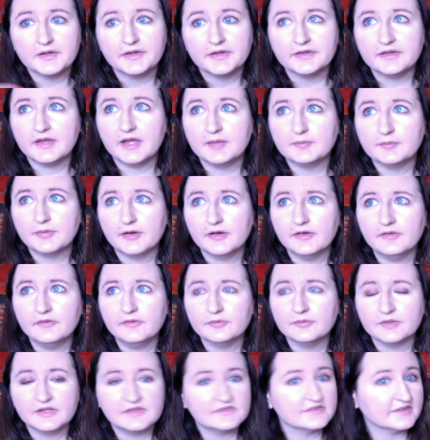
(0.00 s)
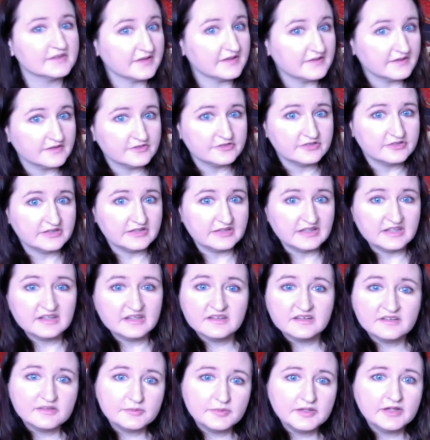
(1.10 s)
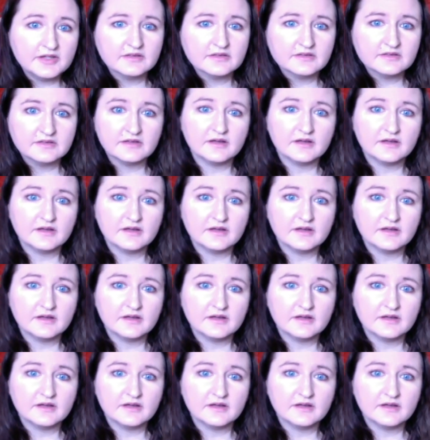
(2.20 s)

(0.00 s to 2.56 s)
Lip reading: And part of the reason I think she needed to be on